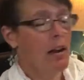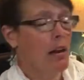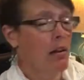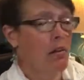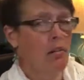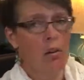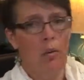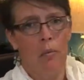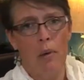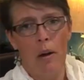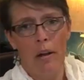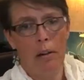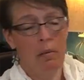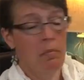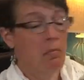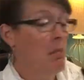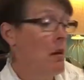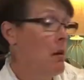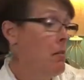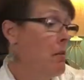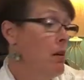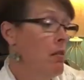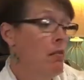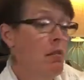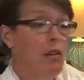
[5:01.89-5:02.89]
I don't know why.
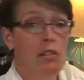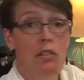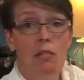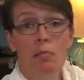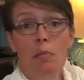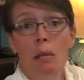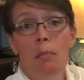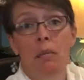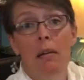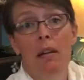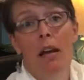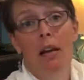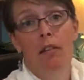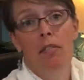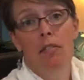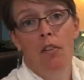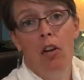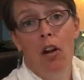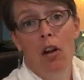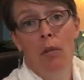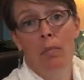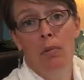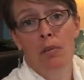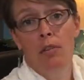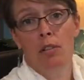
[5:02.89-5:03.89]
Maybe your wrist, maybe you have
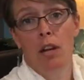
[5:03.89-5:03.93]
carpal